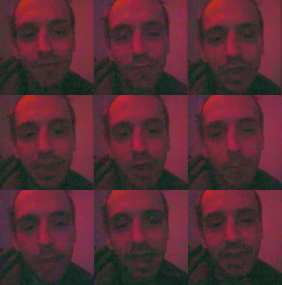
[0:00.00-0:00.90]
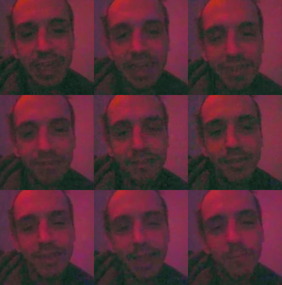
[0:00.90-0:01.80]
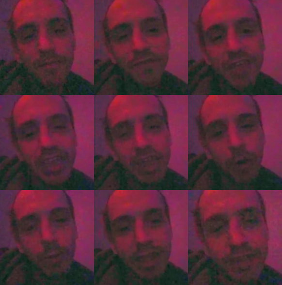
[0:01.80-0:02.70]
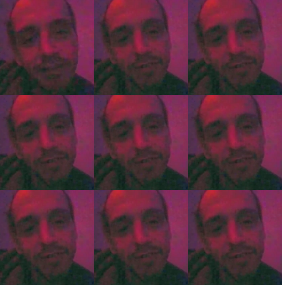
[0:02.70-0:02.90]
video man-ist. I'm a videoist.